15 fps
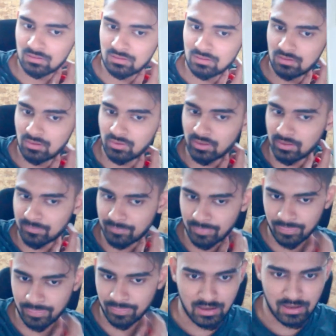Okay,
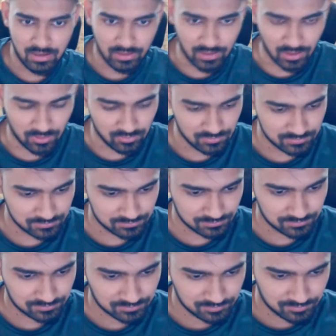now
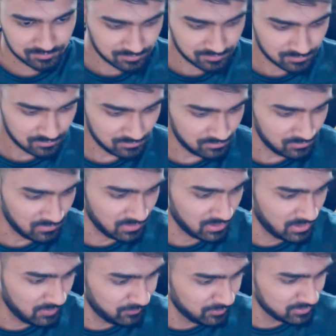
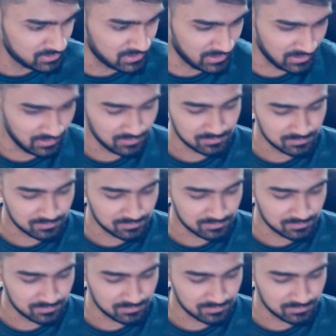if you see